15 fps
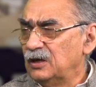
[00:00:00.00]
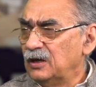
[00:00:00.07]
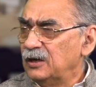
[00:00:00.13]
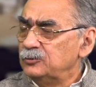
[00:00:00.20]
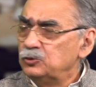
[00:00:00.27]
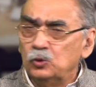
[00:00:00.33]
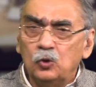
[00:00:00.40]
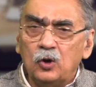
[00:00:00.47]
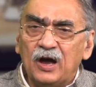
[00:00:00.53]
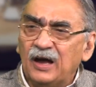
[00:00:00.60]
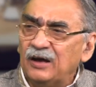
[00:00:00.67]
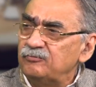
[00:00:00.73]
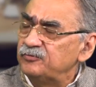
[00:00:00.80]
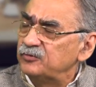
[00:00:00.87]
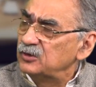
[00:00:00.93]
You
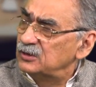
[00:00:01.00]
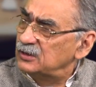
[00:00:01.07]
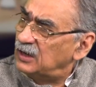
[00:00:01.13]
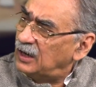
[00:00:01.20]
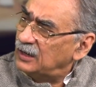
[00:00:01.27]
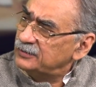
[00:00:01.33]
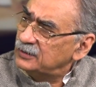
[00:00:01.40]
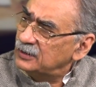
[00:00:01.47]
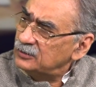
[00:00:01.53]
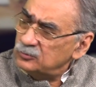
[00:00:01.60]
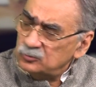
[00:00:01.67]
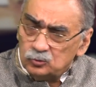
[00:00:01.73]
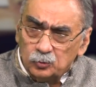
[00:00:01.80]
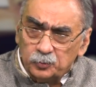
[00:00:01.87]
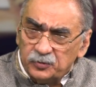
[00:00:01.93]
have, under
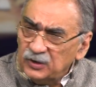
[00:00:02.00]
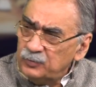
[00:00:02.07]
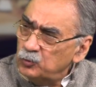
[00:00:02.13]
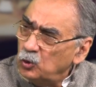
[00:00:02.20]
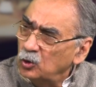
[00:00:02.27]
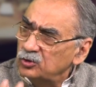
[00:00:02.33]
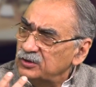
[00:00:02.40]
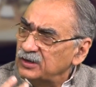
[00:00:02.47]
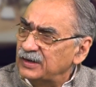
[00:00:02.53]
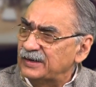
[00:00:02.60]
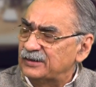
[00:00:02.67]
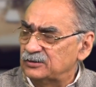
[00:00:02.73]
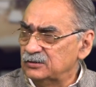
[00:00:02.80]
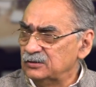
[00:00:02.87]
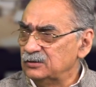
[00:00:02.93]
Supreme Court
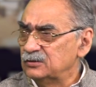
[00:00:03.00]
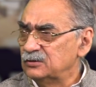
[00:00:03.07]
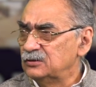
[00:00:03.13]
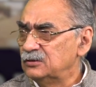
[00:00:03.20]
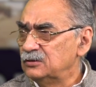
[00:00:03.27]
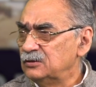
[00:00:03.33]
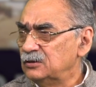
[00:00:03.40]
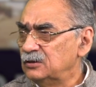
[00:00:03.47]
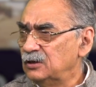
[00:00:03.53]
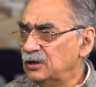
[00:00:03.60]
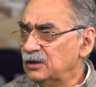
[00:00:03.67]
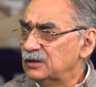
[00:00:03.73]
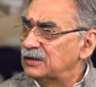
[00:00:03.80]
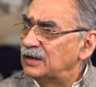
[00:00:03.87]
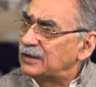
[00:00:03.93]
directions,
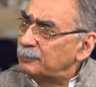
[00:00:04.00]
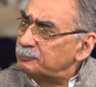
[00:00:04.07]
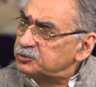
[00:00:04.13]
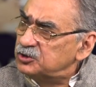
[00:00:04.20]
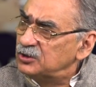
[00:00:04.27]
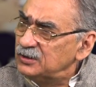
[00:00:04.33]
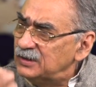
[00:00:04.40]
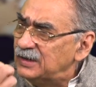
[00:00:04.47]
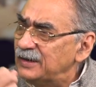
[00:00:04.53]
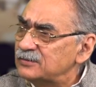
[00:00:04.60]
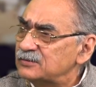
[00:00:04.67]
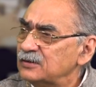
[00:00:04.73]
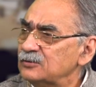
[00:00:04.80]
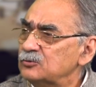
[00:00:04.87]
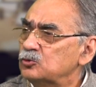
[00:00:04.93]
corruption
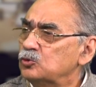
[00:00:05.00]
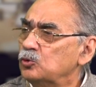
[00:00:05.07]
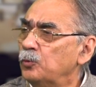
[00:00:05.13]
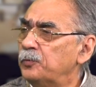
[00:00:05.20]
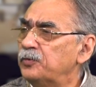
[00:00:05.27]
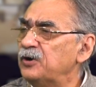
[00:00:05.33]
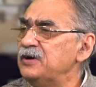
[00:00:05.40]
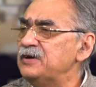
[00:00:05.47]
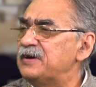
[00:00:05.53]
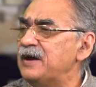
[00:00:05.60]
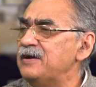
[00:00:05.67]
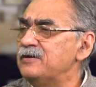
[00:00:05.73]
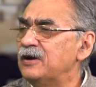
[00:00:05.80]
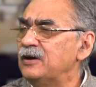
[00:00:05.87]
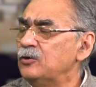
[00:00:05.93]
cases
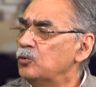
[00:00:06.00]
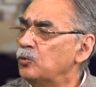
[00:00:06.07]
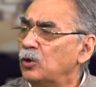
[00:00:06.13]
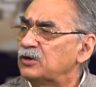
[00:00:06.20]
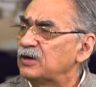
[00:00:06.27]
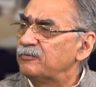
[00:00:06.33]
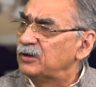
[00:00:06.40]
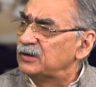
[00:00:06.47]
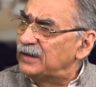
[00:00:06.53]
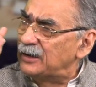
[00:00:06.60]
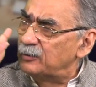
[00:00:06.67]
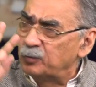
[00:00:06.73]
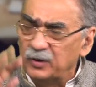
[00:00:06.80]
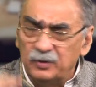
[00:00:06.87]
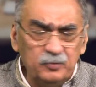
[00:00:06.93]
superintended, whatever
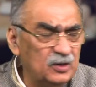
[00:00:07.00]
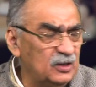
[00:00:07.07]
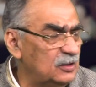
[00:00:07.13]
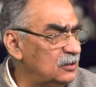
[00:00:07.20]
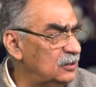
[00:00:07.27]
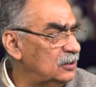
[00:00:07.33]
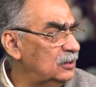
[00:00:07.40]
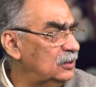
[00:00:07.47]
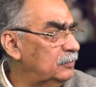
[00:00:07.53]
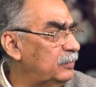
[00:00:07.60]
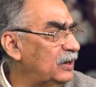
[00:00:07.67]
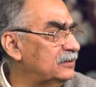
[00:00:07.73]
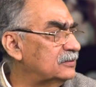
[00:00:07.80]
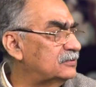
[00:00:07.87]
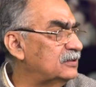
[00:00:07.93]
that may mean, by
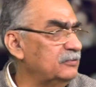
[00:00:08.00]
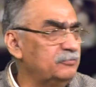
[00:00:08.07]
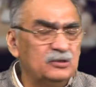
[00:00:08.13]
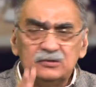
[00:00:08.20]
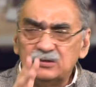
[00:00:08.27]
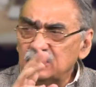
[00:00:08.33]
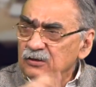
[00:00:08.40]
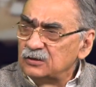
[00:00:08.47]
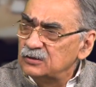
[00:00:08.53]
the CVC.